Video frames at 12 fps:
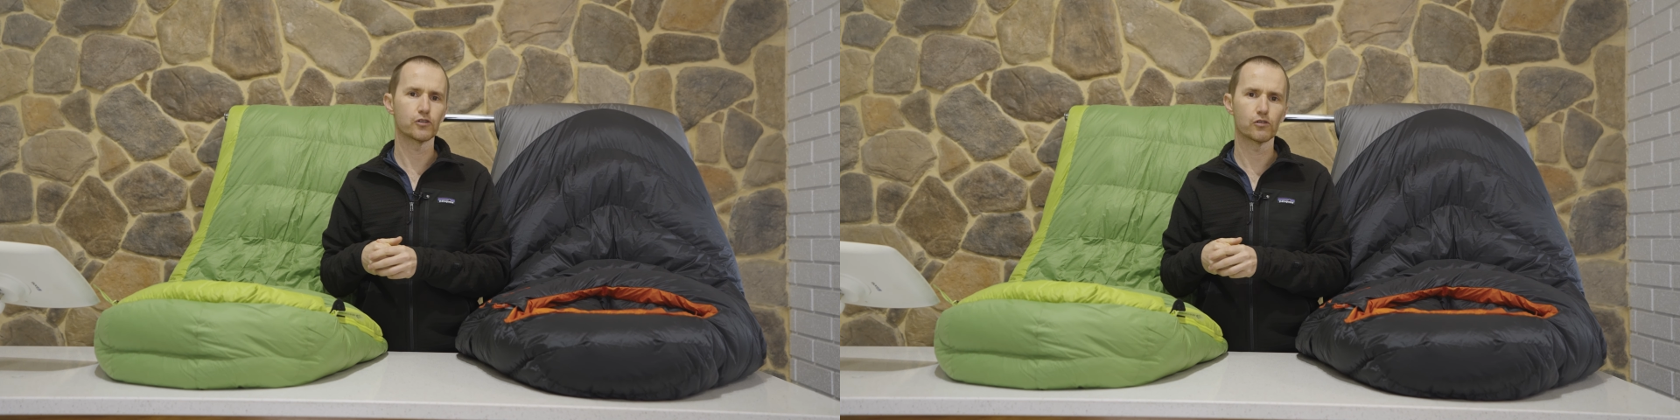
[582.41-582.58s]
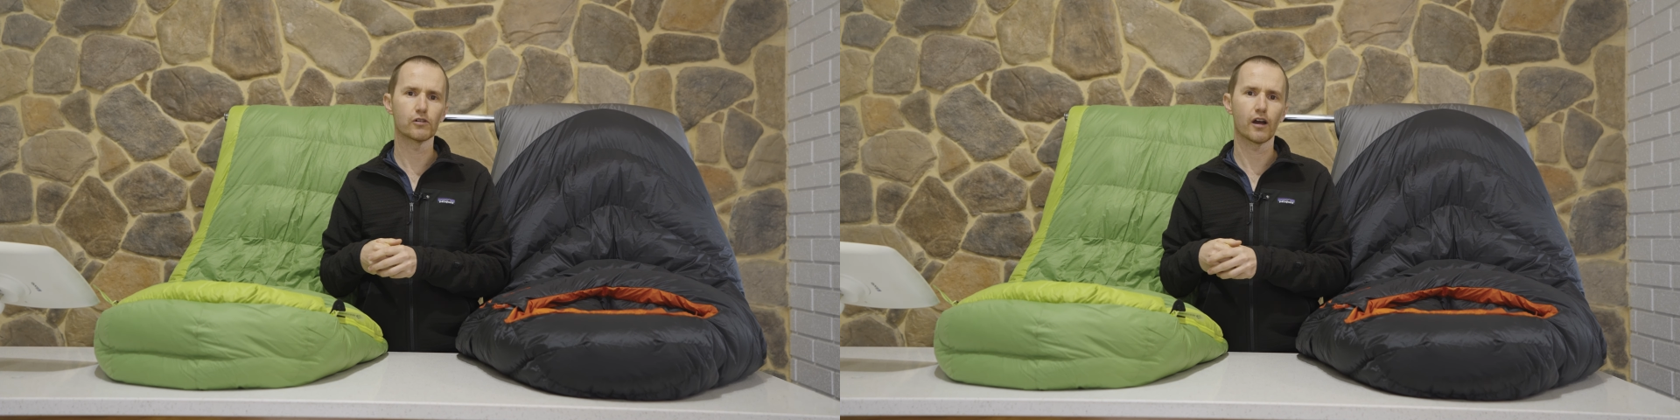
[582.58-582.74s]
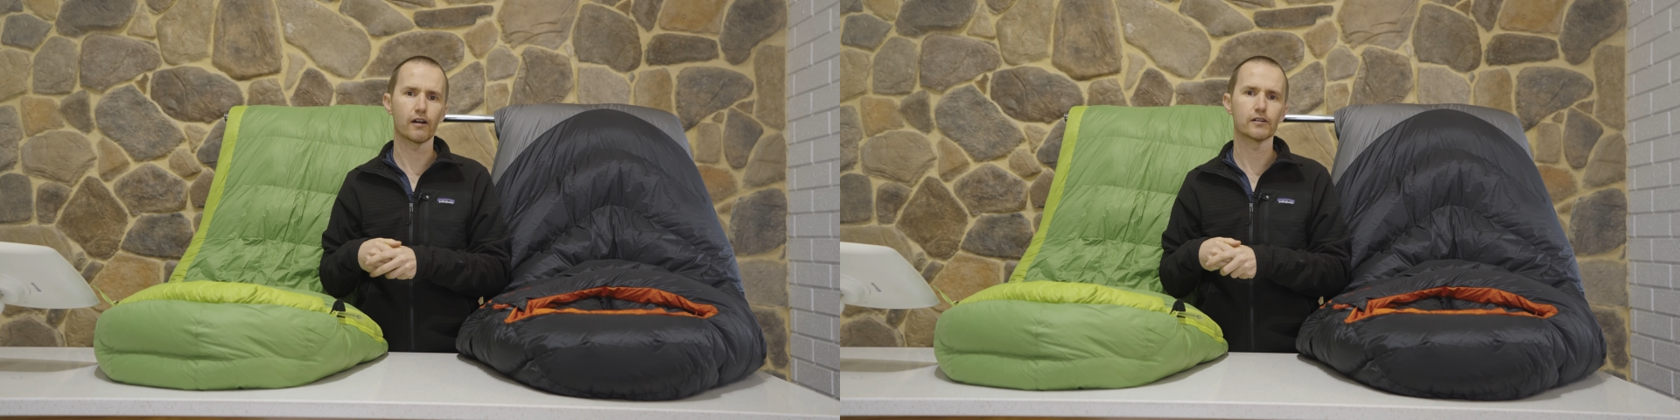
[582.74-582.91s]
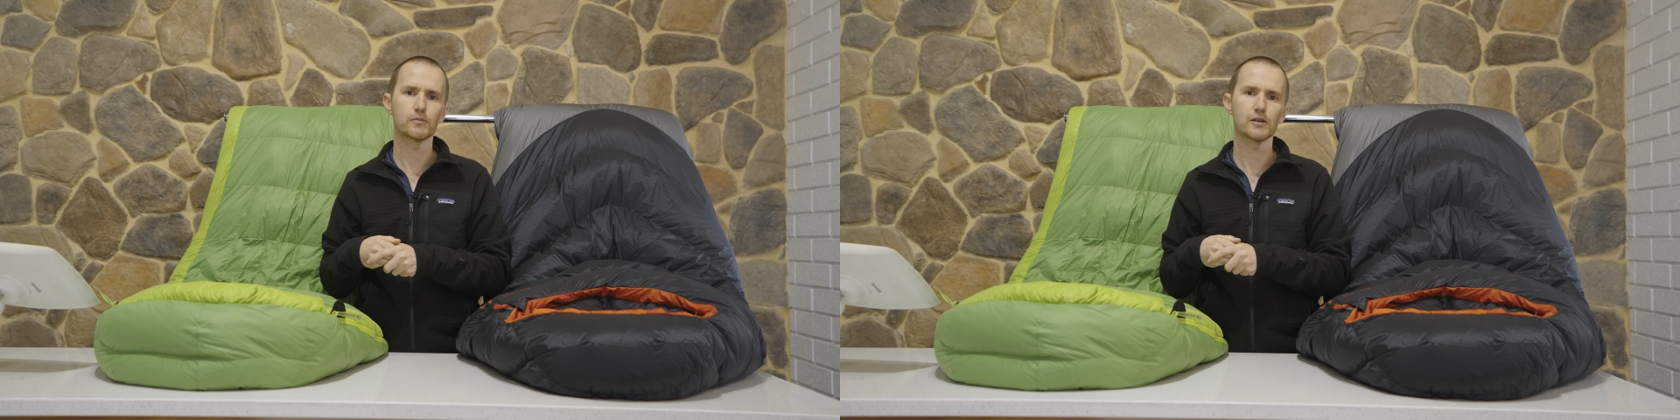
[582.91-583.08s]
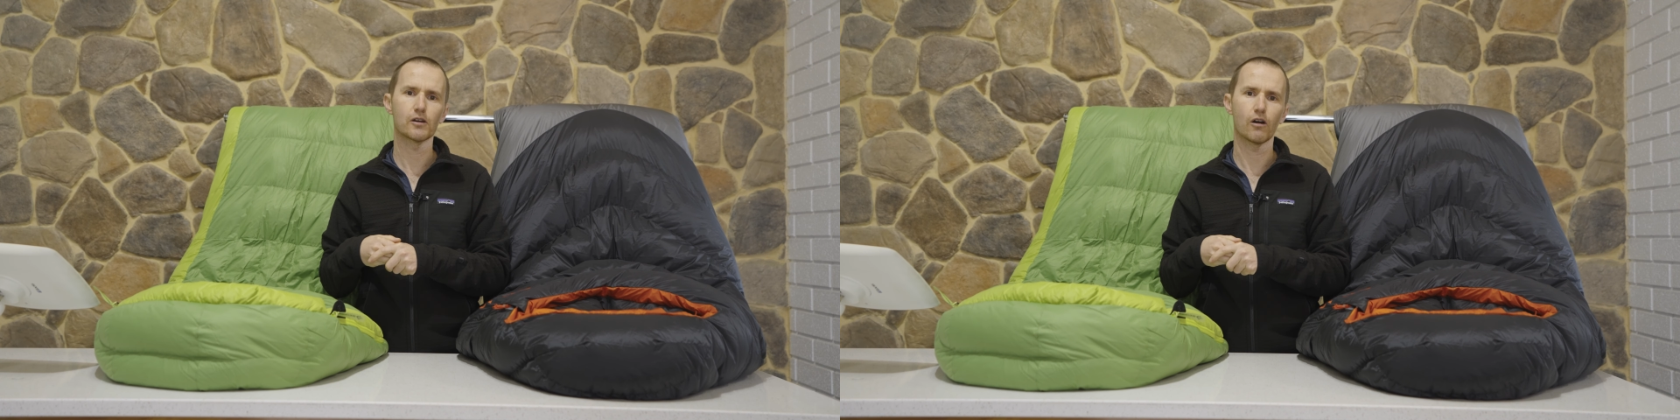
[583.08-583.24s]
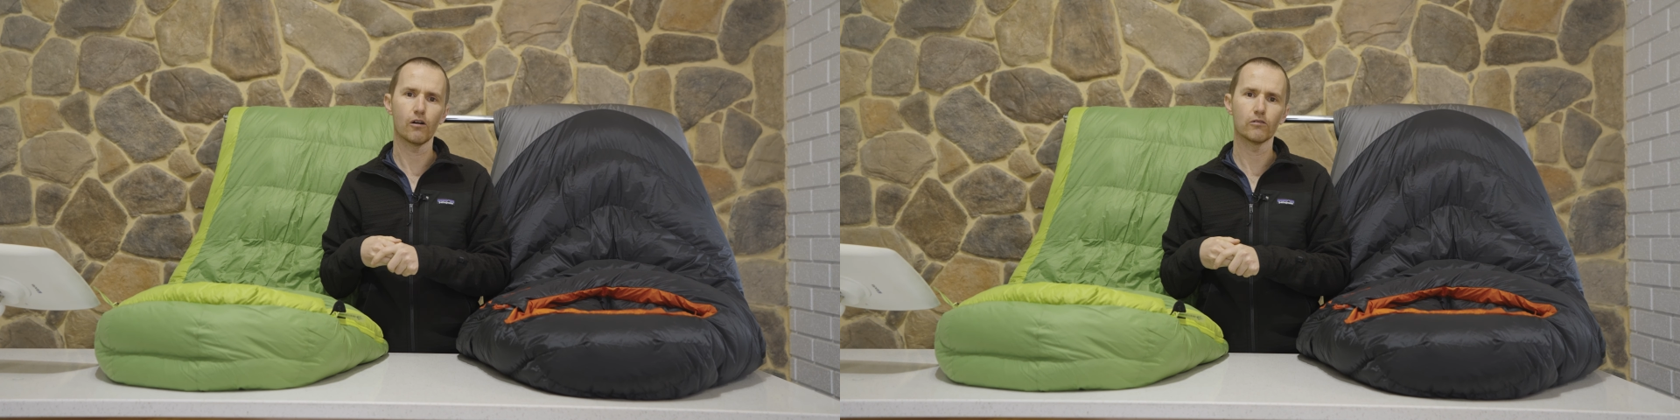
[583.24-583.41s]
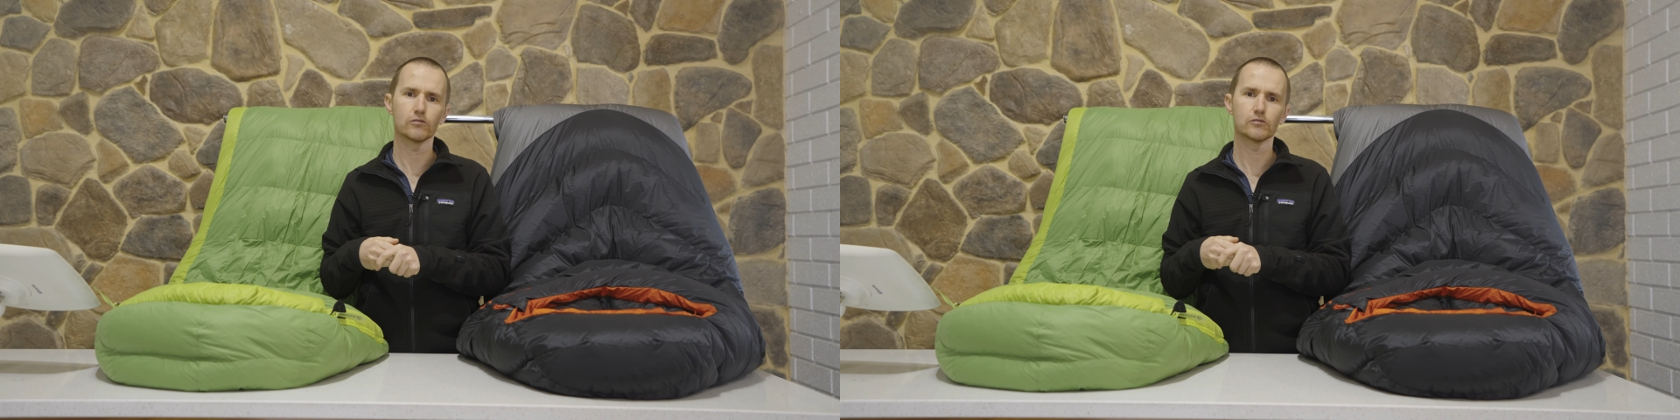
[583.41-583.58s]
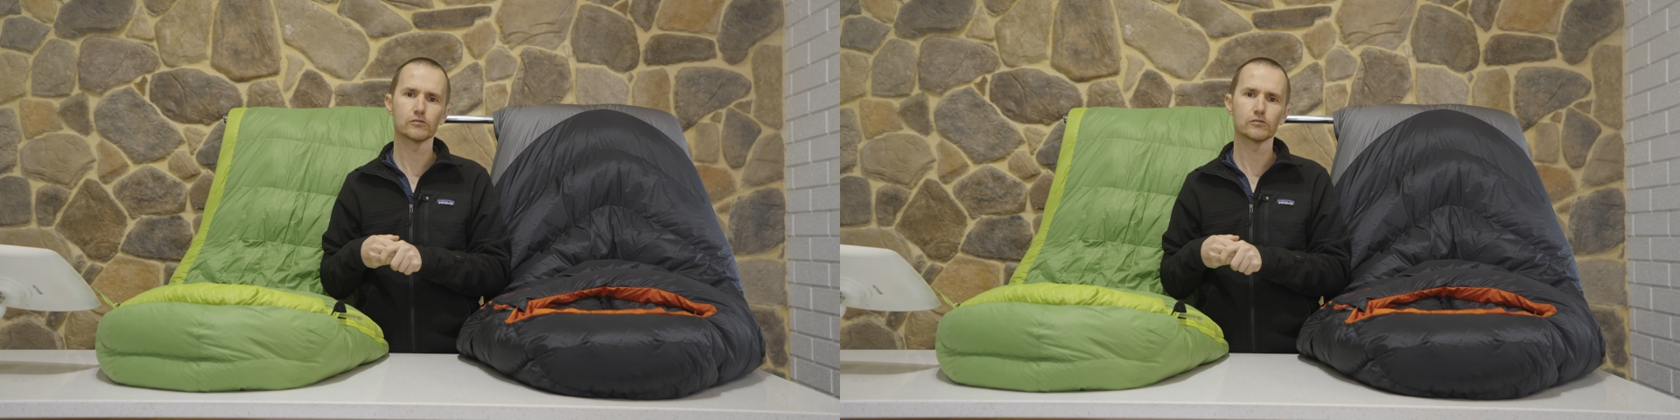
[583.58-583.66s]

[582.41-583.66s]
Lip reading: you're going to be cold.